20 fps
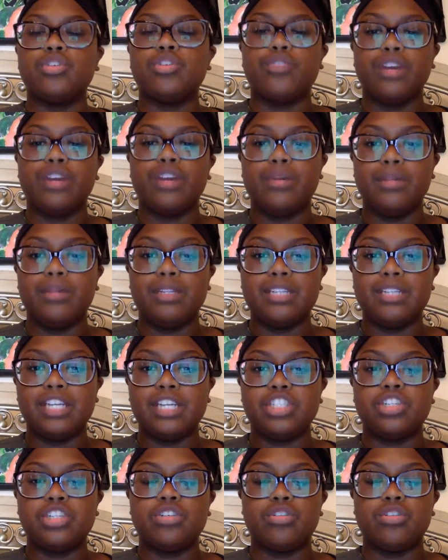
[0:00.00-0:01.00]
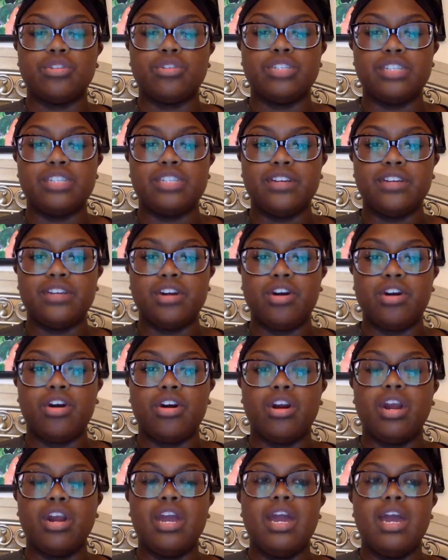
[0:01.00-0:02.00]
Rehabilitation, or
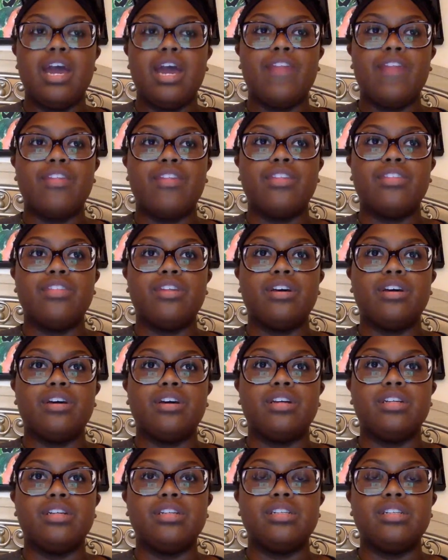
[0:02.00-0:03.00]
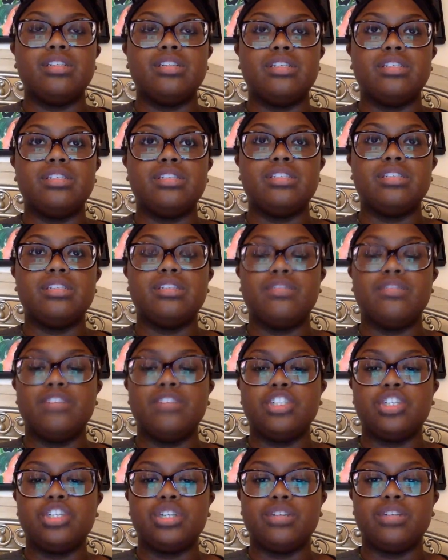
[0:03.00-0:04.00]
DVR, and then the
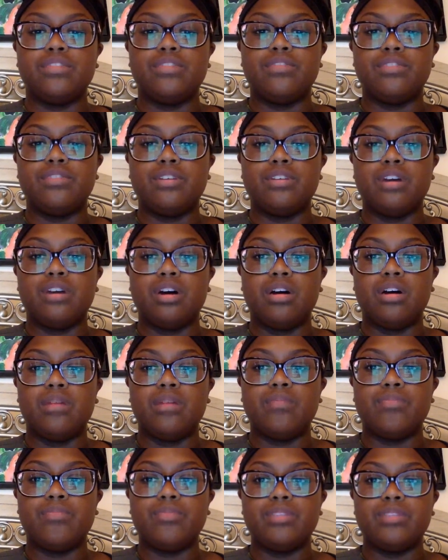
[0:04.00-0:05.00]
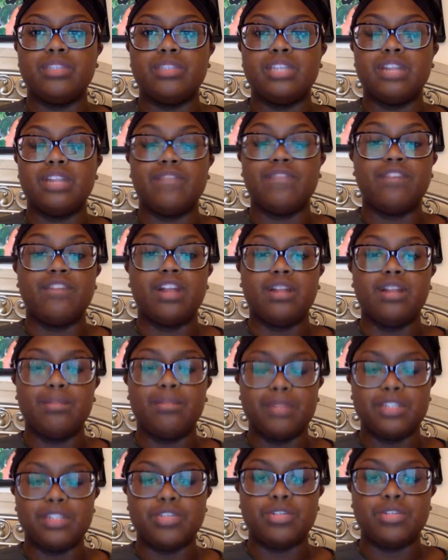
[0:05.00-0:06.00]
Division of
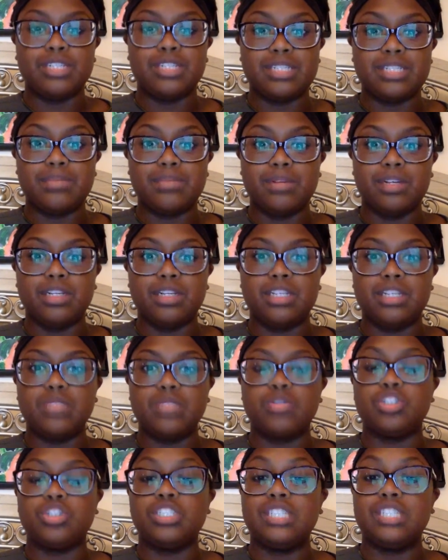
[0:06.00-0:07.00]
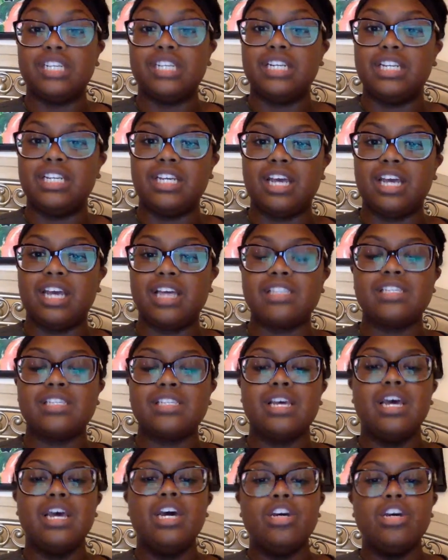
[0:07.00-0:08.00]
Developmental Disabilities, which is DDDS.
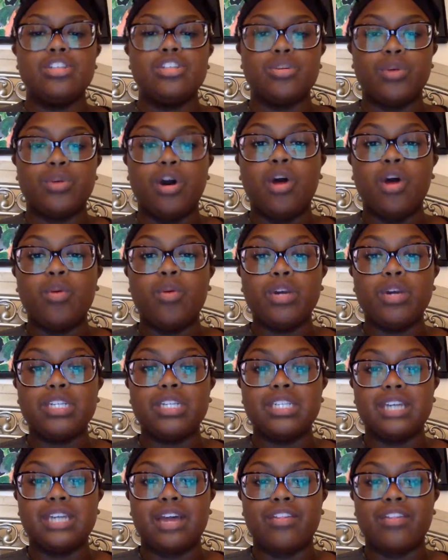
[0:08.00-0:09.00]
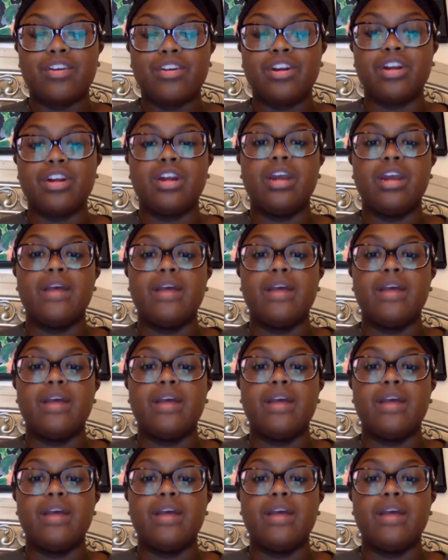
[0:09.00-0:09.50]
So we all work together